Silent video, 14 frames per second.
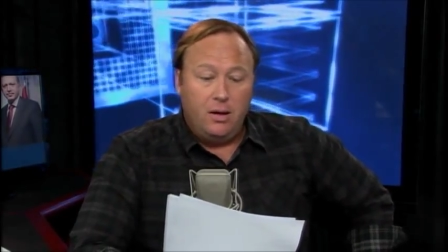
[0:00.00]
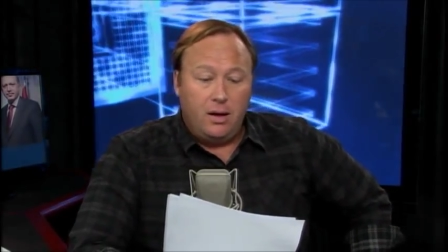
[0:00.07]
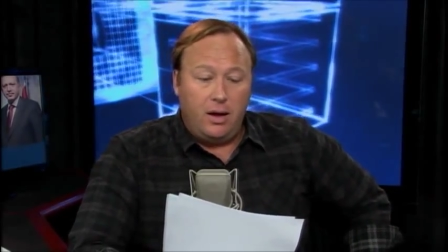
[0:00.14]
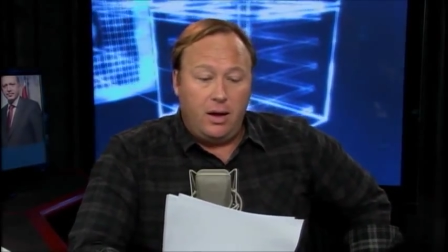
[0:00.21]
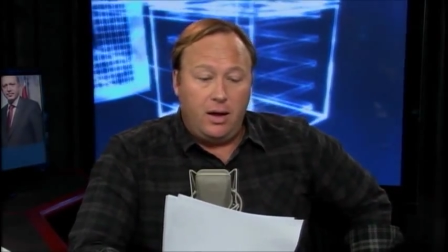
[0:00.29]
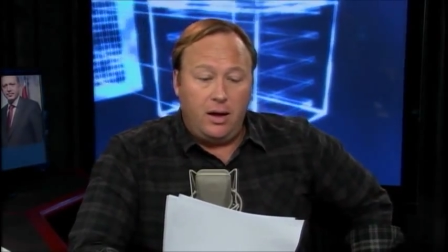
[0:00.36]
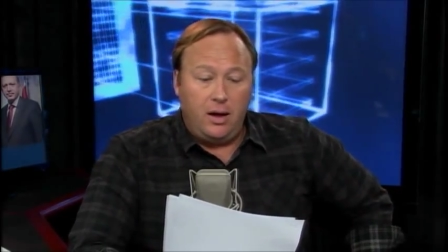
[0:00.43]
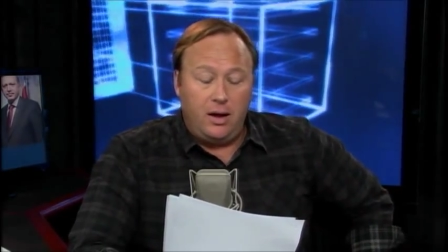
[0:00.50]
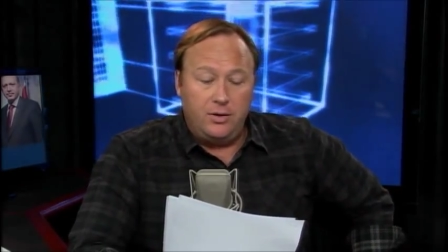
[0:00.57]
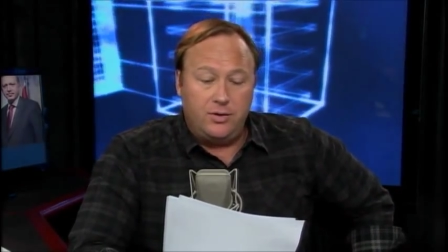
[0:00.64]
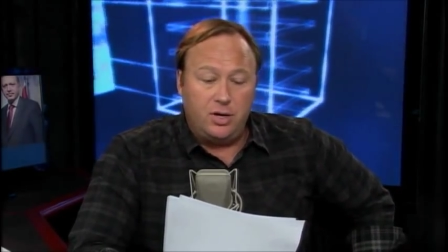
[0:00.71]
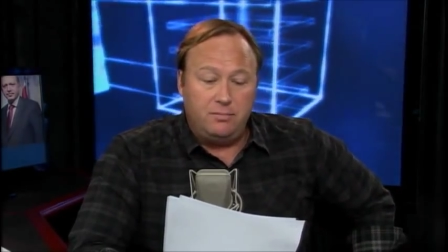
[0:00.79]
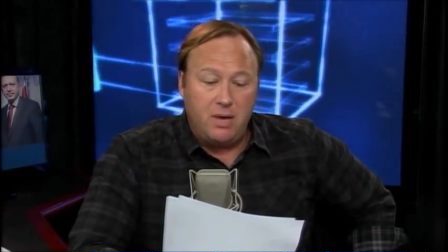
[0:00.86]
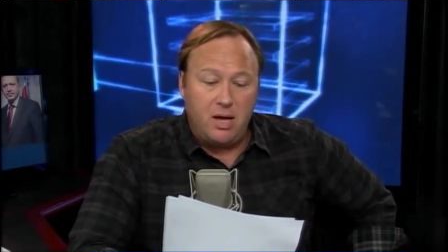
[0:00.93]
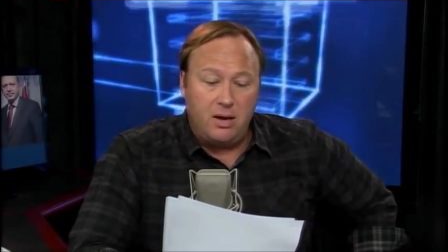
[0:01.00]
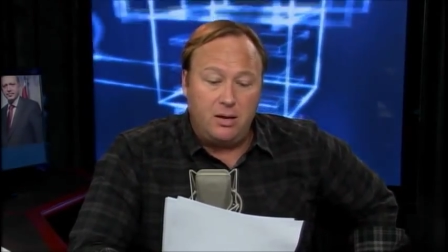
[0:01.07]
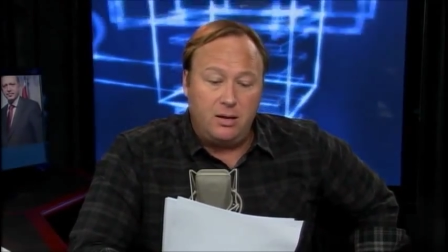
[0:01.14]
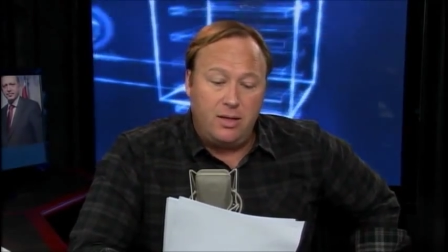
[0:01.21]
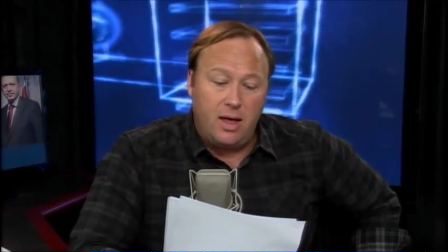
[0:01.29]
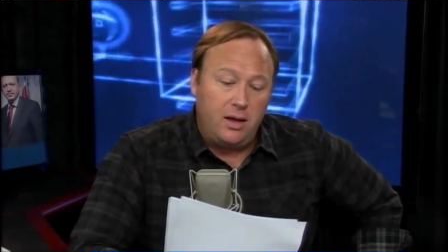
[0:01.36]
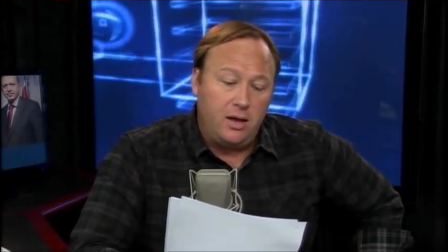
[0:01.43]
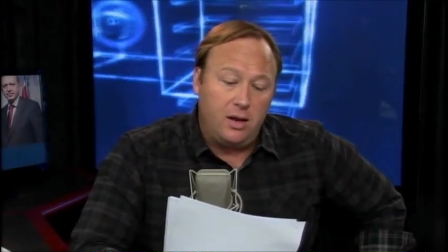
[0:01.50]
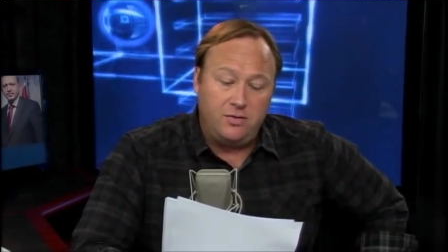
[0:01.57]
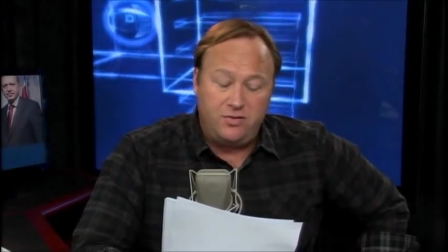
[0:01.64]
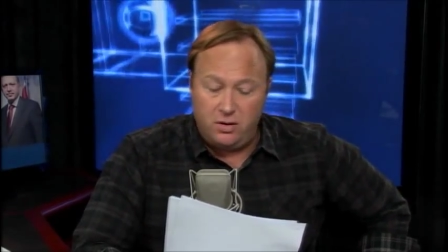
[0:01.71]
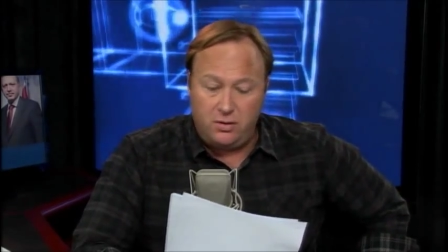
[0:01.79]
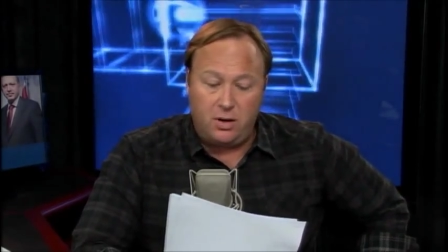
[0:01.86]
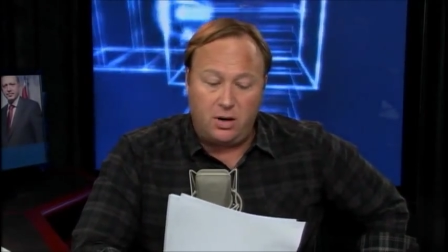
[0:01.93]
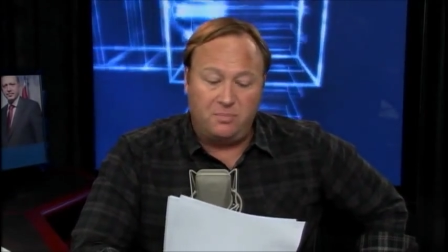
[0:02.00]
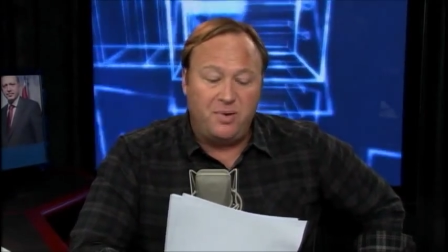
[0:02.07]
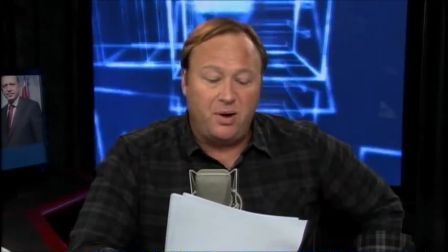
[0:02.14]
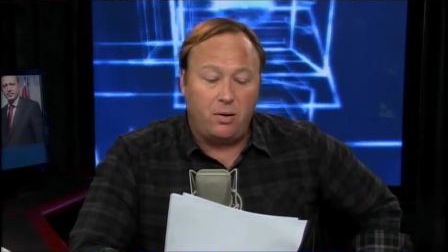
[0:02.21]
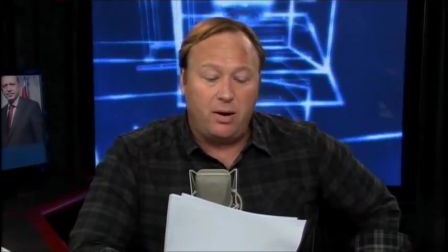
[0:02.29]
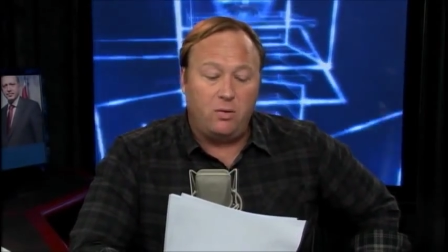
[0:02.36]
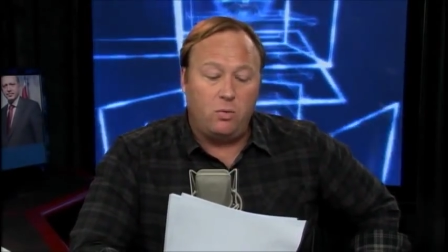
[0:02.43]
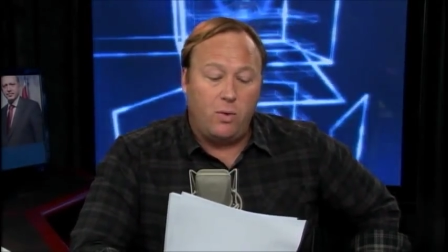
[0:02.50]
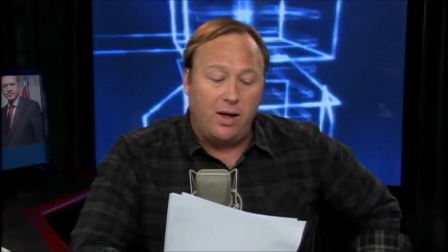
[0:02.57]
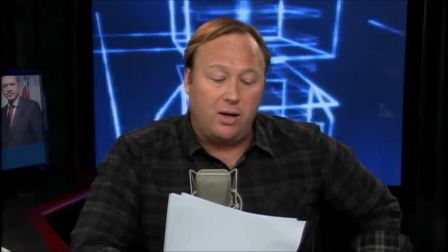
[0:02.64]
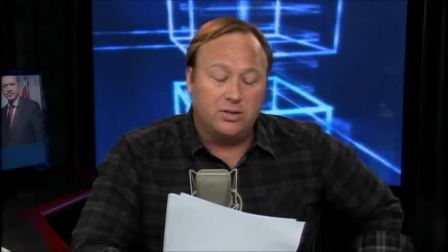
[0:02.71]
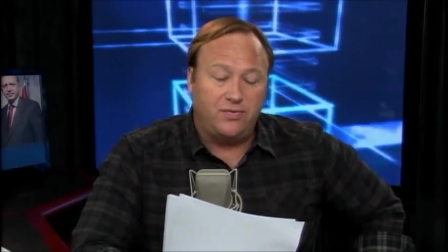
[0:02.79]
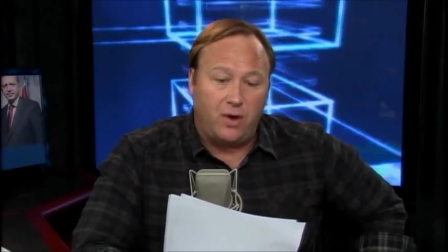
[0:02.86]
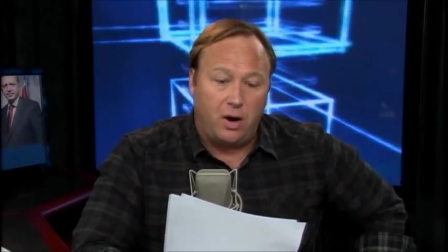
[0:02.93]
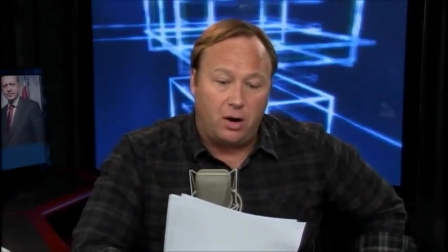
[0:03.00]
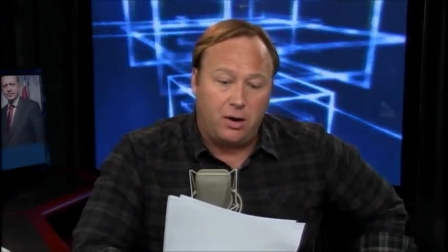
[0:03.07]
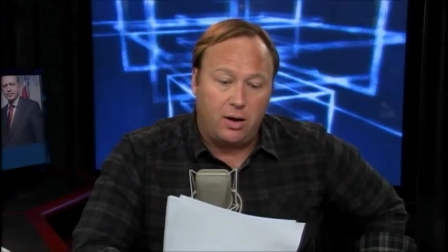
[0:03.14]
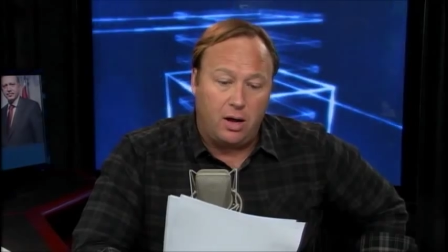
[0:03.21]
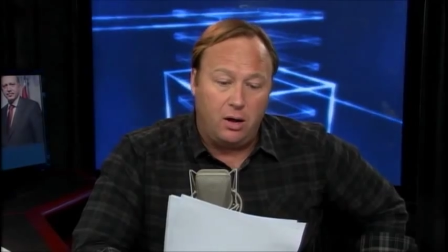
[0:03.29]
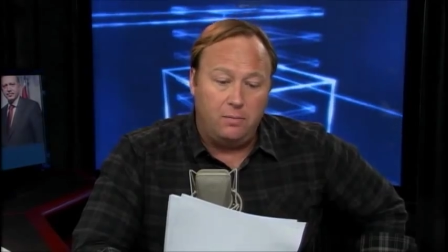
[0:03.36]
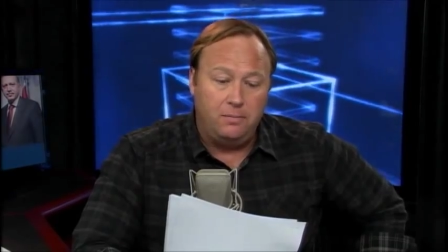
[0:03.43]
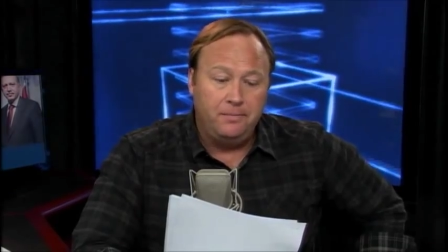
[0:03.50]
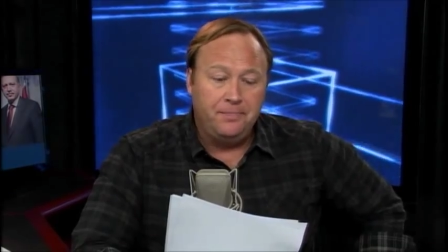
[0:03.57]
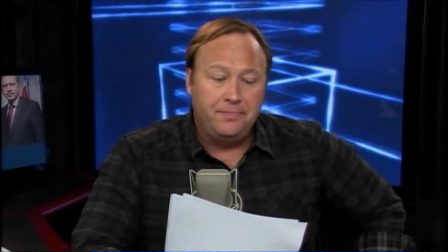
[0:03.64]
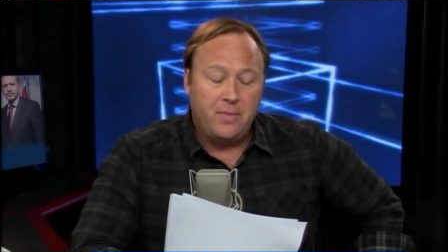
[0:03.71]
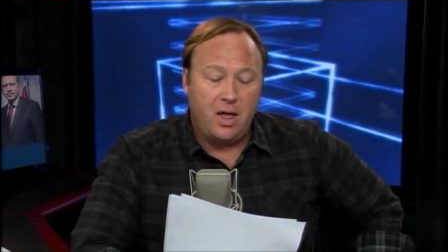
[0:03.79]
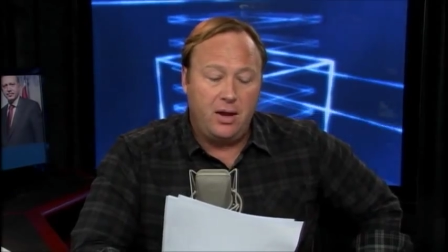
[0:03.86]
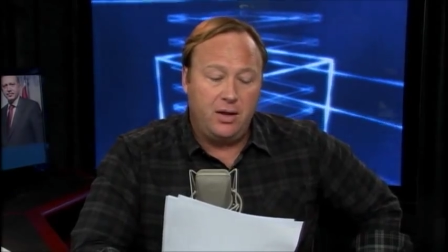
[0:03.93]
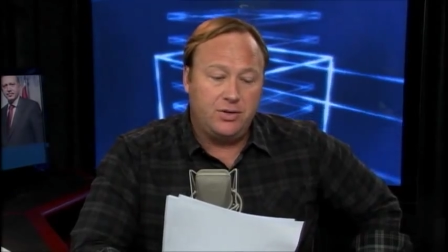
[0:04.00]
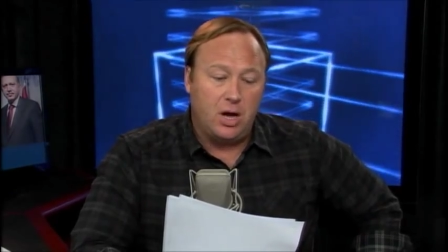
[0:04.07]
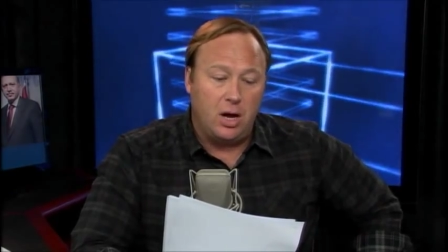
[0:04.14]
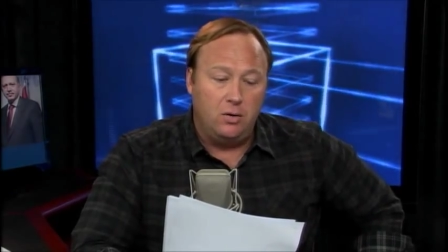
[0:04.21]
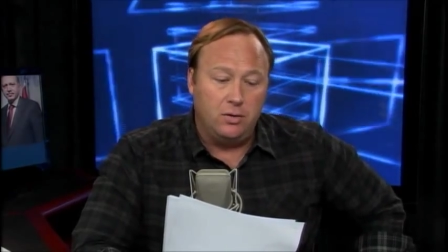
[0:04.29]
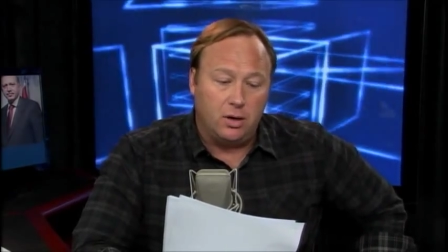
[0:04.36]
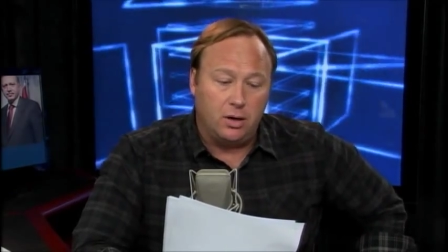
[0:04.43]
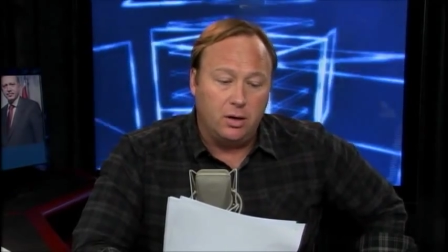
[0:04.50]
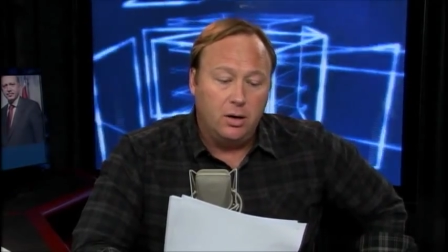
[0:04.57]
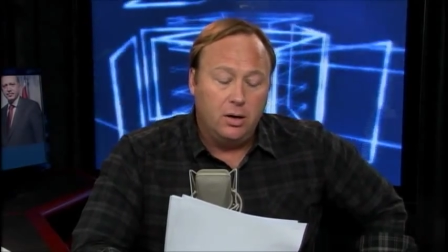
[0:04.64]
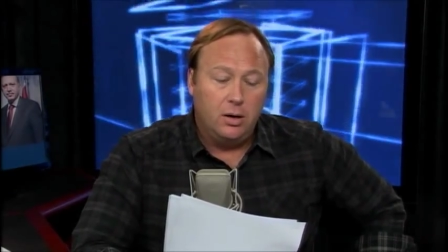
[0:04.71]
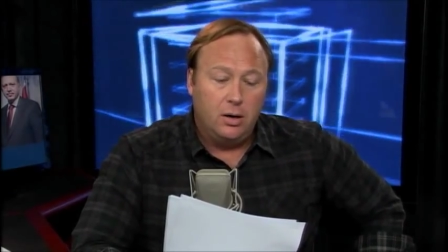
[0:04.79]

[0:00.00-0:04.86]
And it's admitted that in a two-year period, Wells Fargo and its owner,